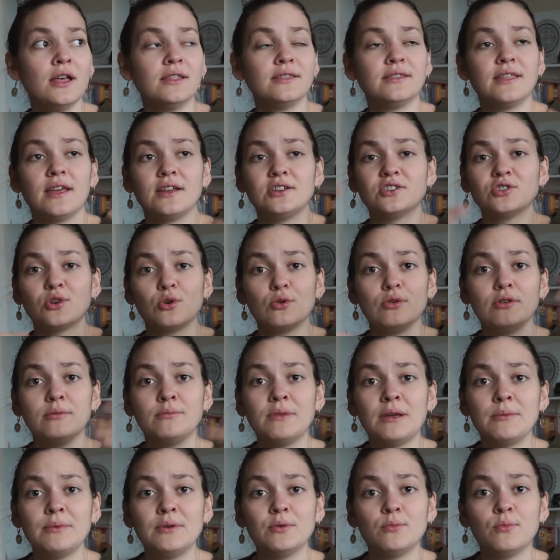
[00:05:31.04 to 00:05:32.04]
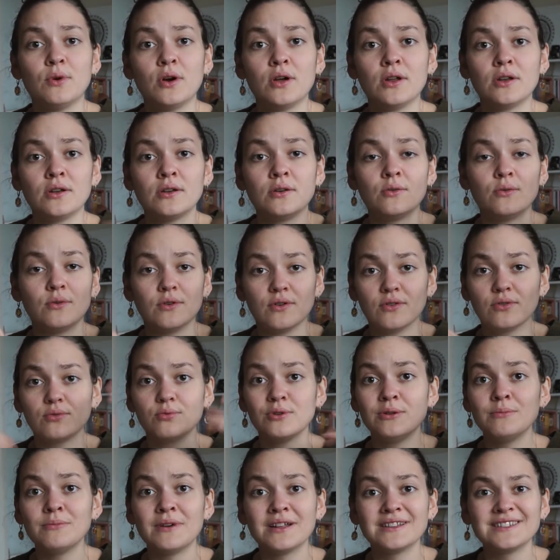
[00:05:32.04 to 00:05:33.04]
they show you maybe 1 or
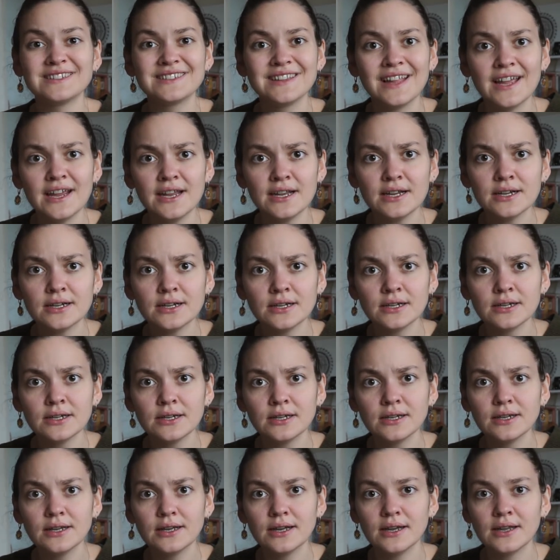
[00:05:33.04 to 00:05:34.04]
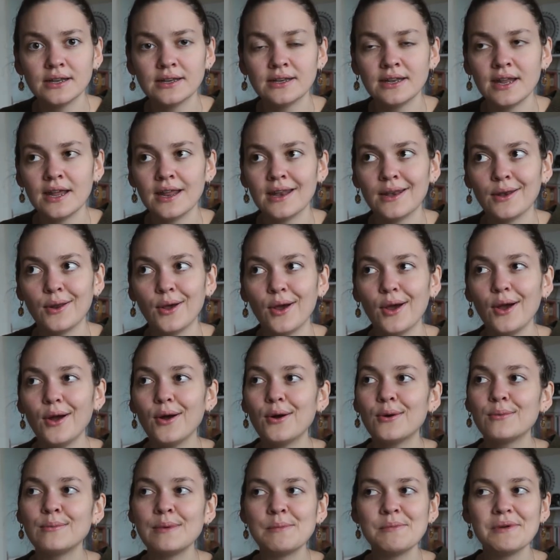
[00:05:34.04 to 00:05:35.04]
3 months later, and then
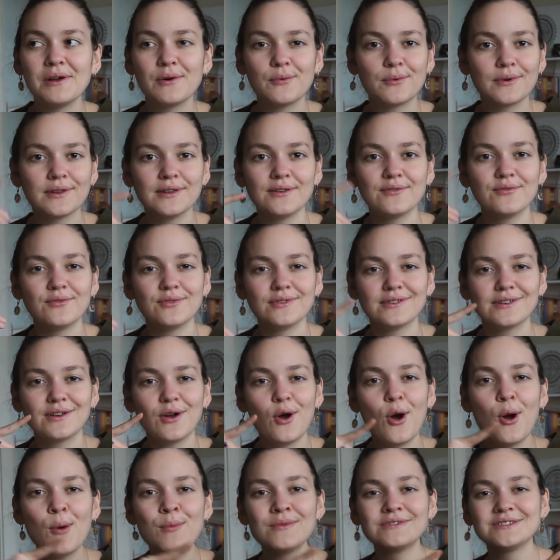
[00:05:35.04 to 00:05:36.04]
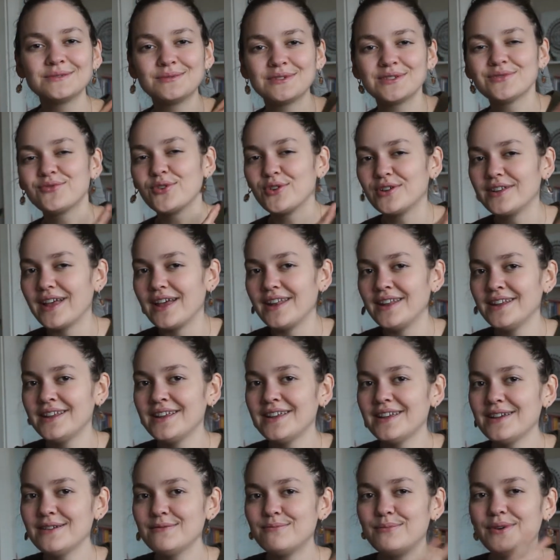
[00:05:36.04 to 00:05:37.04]
oh, maybe I already almost was forgetting
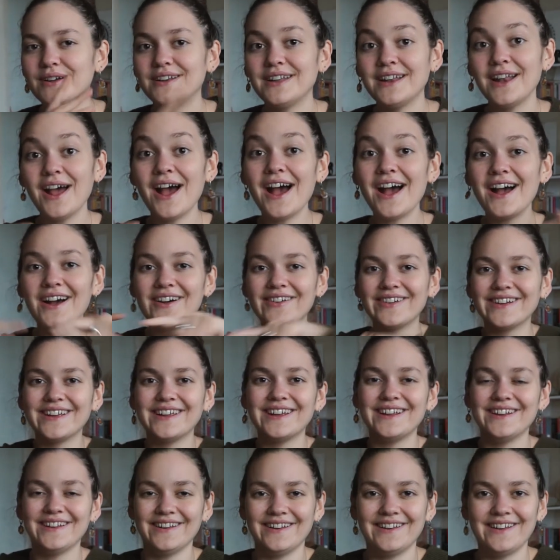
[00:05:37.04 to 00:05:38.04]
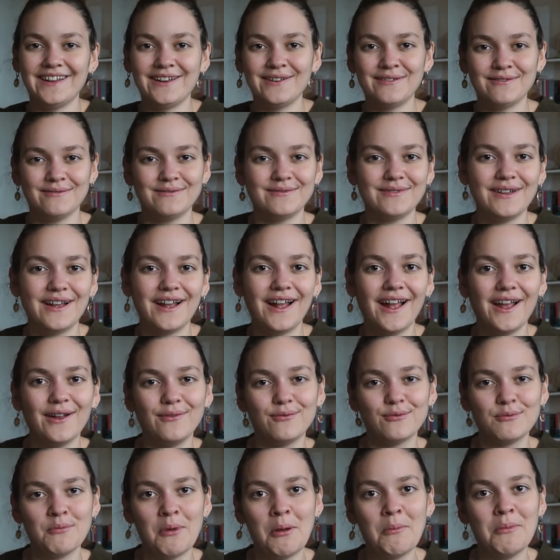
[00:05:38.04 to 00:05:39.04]
it, but then okay, then I
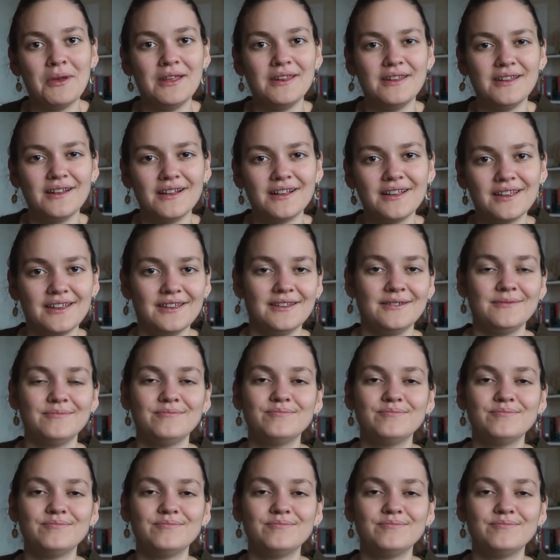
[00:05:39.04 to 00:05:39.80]
remembered it again.